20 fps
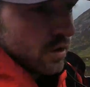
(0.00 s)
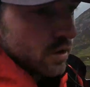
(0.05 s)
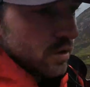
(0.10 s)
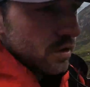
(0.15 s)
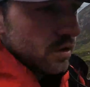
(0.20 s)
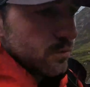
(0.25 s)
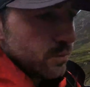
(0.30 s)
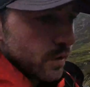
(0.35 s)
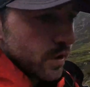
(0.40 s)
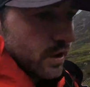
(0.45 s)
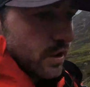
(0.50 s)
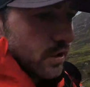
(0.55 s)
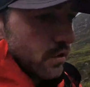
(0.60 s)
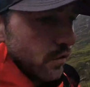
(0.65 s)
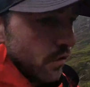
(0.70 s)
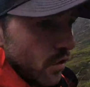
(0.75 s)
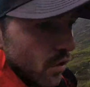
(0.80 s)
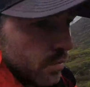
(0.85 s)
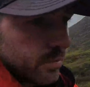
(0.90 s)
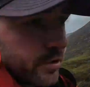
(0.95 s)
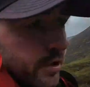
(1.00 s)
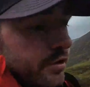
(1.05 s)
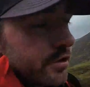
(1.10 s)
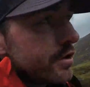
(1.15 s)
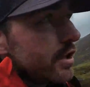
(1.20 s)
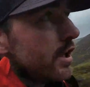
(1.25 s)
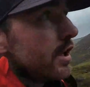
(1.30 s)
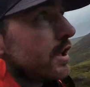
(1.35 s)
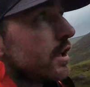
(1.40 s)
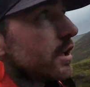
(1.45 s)
There's plenty of options.
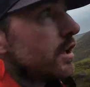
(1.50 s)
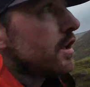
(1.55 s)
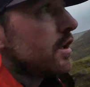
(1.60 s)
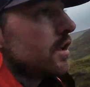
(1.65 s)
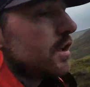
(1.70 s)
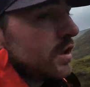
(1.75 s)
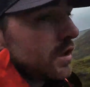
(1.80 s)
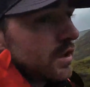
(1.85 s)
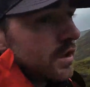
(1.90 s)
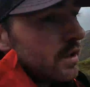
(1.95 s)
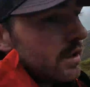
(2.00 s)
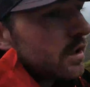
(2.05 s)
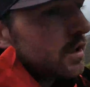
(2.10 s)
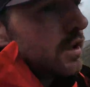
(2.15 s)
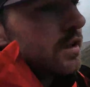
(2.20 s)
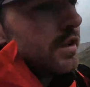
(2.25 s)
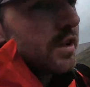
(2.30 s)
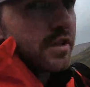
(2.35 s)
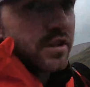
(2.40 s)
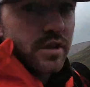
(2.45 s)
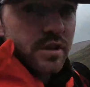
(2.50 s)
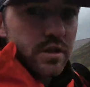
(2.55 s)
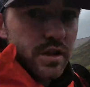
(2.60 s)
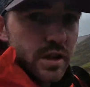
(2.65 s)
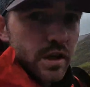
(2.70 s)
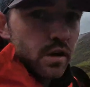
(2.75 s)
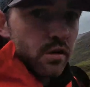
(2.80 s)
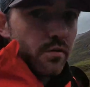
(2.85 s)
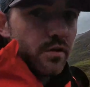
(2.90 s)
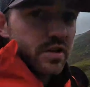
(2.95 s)
And this is
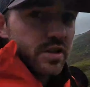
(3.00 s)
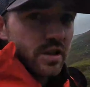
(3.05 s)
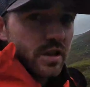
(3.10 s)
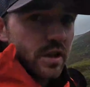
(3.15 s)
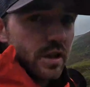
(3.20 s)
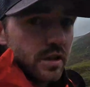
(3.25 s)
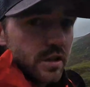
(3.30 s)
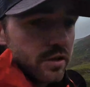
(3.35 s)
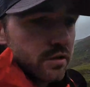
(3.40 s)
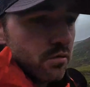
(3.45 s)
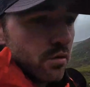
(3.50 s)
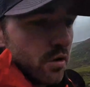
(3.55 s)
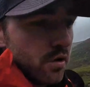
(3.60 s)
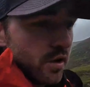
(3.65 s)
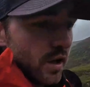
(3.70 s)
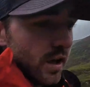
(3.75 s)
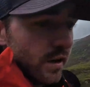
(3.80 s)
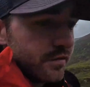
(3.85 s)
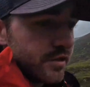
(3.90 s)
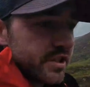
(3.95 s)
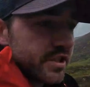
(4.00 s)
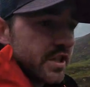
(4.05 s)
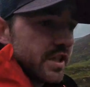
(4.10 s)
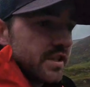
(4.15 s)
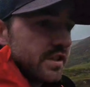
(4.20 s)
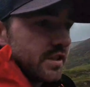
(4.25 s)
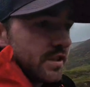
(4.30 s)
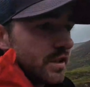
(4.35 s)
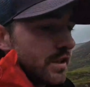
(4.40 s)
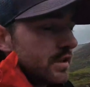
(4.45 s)
obviously the route that I've
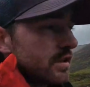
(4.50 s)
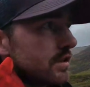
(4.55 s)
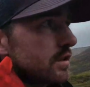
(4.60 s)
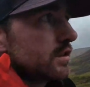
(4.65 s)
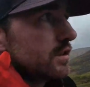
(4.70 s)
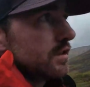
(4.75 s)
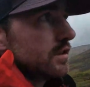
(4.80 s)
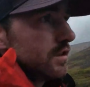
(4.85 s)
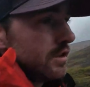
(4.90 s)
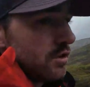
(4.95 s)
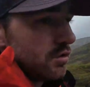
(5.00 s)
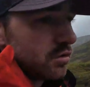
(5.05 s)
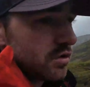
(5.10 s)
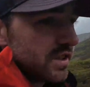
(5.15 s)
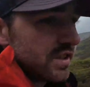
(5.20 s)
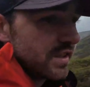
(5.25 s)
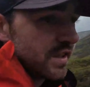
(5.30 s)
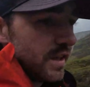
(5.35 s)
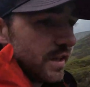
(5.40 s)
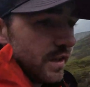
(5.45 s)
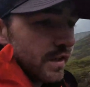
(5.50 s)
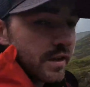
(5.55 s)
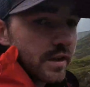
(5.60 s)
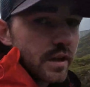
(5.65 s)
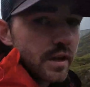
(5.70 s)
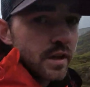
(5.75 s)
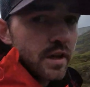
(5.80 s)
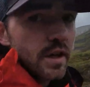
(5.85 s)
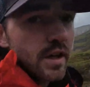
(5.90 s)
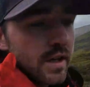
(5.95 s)
decided to, to
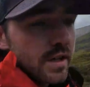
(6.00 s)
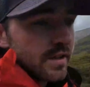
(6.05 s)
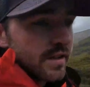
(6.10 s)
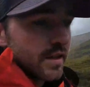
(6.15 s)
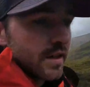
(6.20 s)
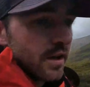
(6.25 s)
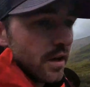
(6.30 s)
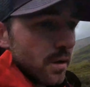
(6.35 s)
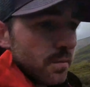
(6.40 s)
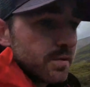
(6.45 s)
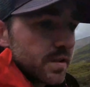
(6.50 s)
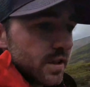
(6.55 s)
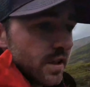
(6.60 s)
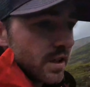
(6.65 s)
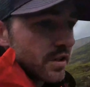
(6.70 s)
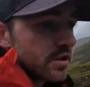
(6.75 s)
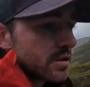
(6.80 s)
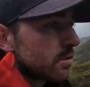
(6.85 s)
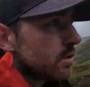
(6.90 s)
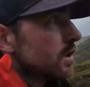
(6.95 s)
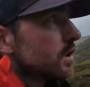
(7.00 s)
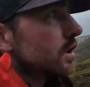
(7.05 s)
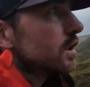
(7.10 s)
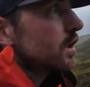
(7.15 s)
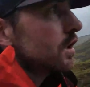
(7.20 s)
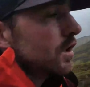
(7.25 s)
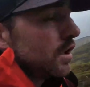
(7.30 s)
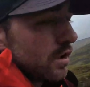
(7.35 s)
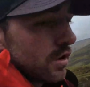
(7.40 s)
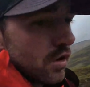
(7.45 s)
take to get up to this
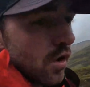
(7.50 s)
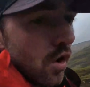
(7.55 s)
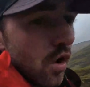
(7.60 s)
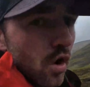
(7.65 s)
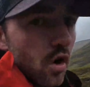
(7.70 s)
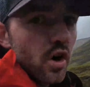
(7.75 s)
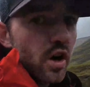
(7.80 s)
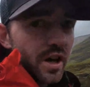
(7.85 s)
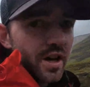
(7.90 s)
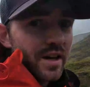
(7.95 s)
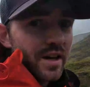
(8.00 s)
loch.